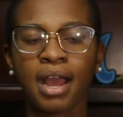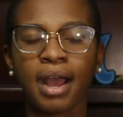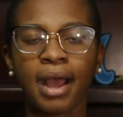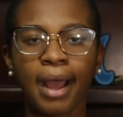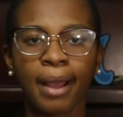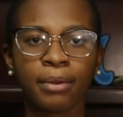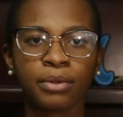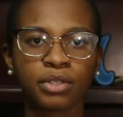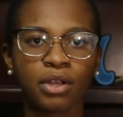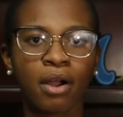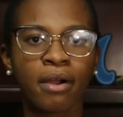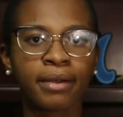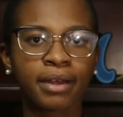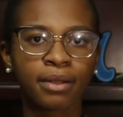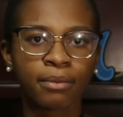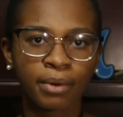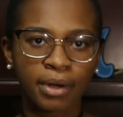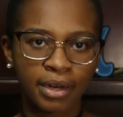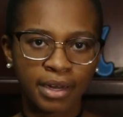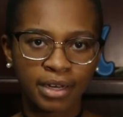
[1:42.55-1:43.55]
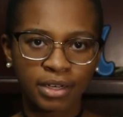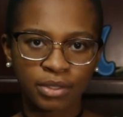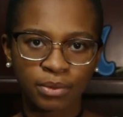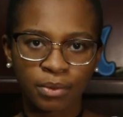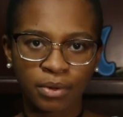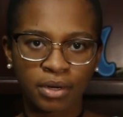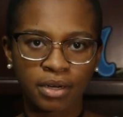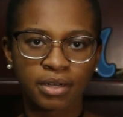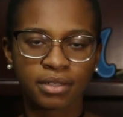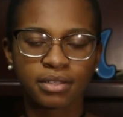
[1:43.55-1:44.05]
I was already working
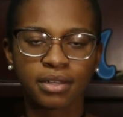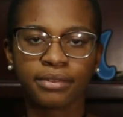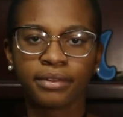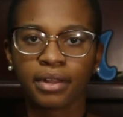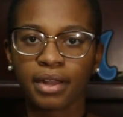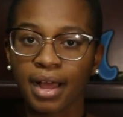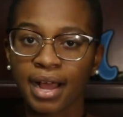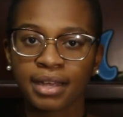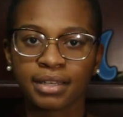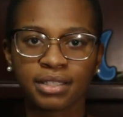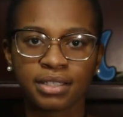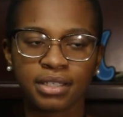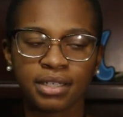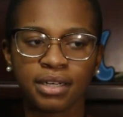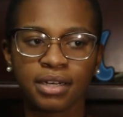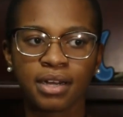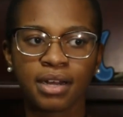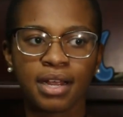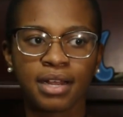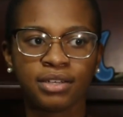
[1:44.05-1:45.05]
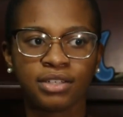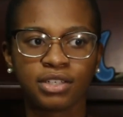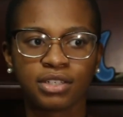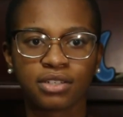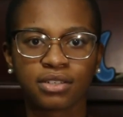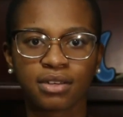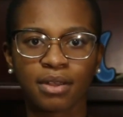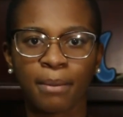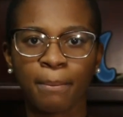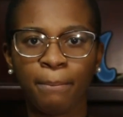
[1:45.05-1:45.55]
towards in the last year and
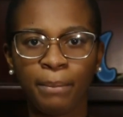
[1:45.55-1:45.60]
just